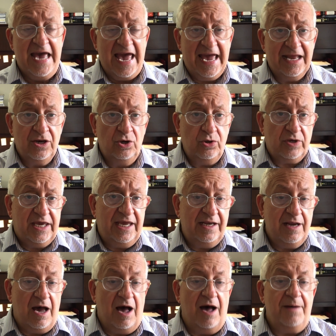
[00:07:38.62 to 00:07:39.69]
And
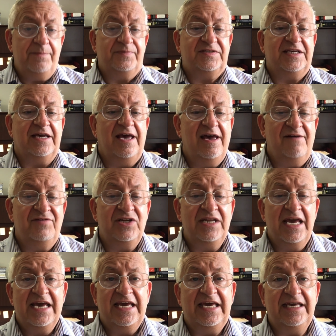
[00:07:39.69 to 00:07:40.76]
looking up to heaven,
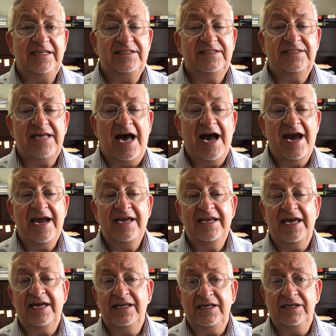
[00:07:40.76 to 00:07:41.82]
he
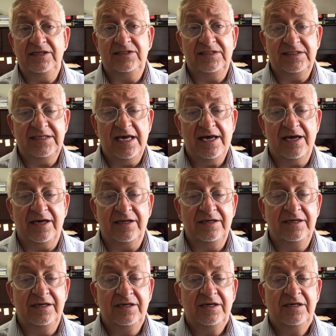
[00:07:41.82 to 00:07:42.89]
sighed and he
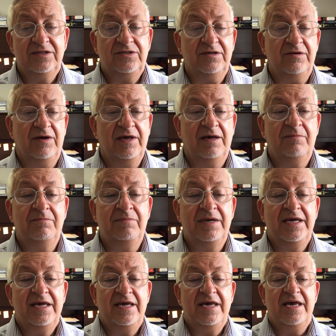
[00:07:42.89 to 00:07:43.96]
said to him,
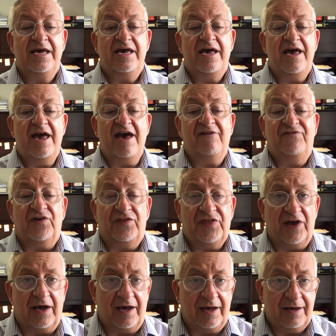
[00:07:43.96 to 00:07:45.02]
Ephatha,